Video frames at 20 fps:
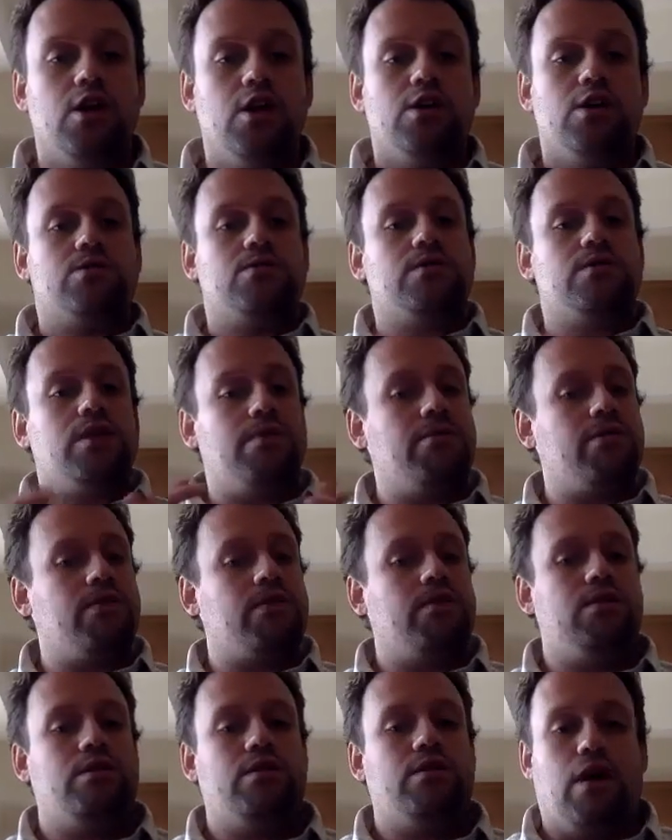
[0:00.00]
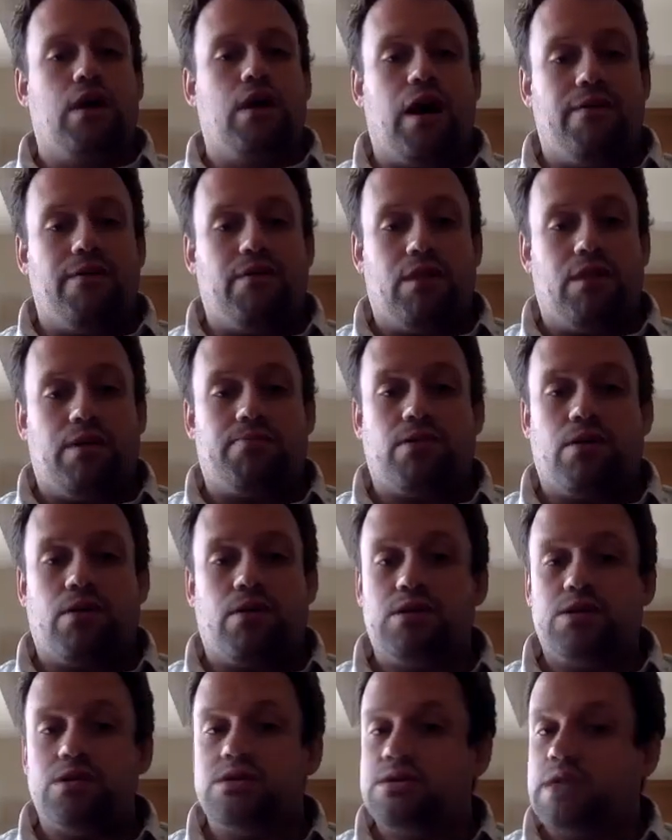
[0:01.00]
So some of the novel
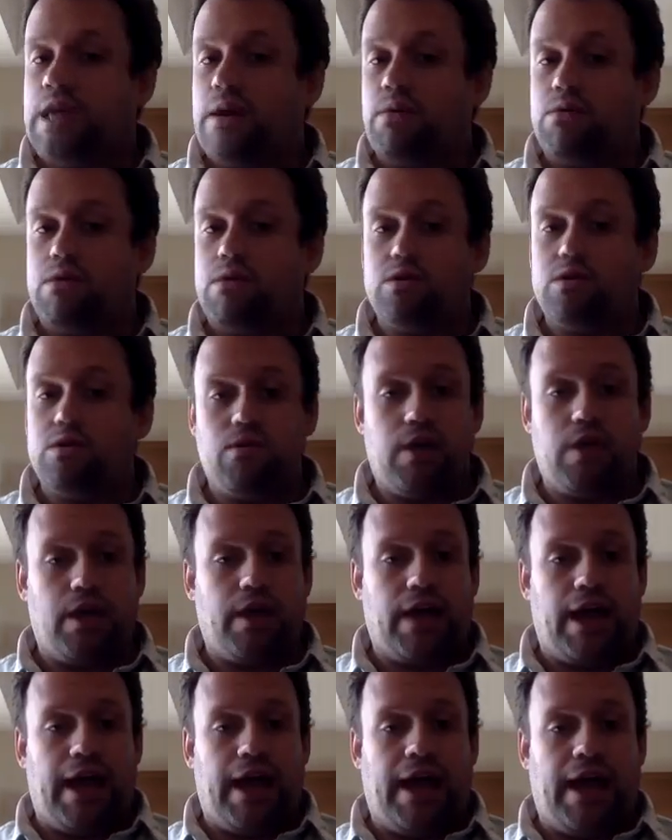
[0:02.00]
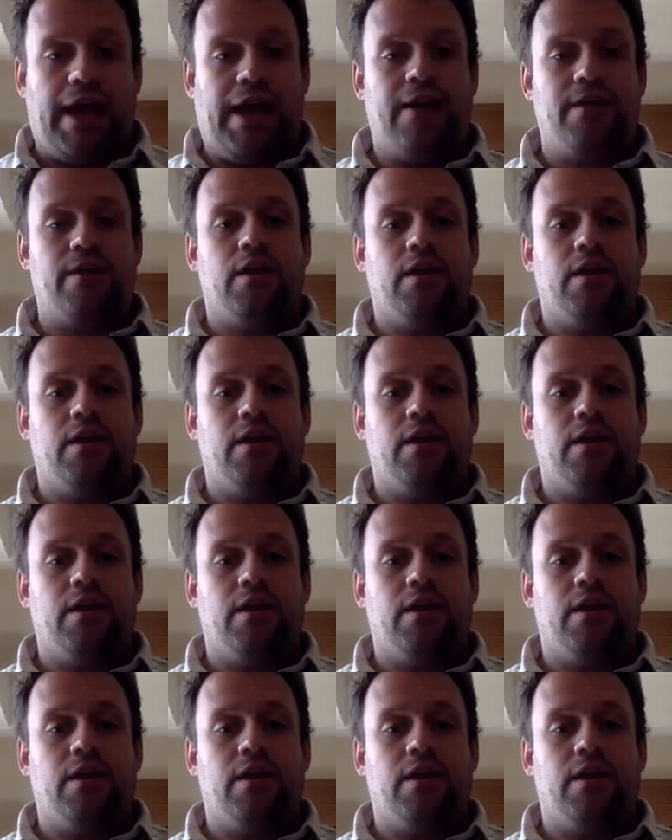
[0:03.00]
approaches that we're doing at